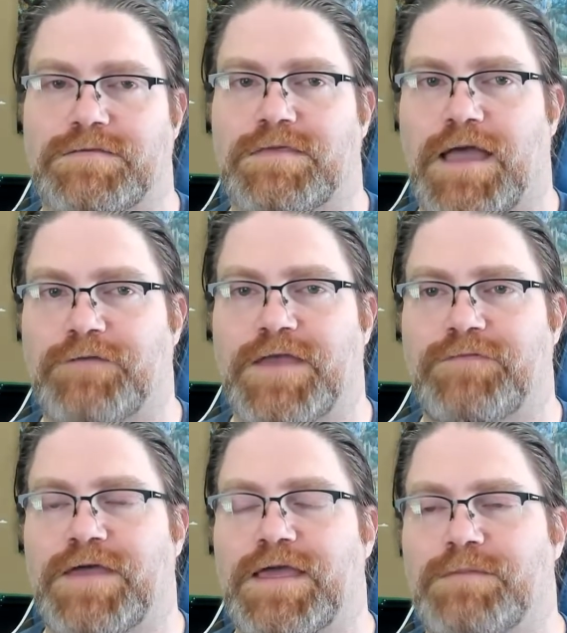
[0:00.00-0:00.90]
have to
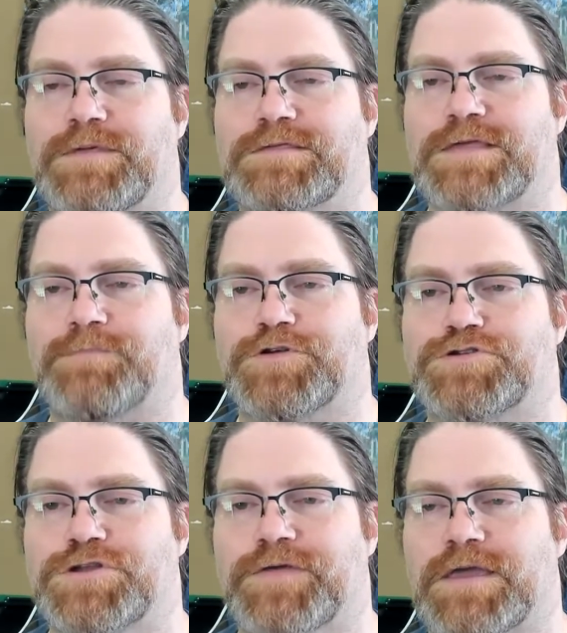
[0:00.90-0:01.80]
have that MDSAP
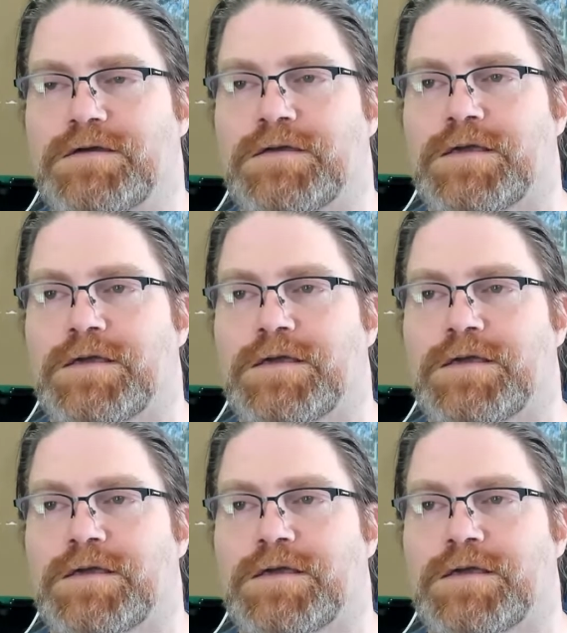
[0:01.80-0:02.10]
certificate.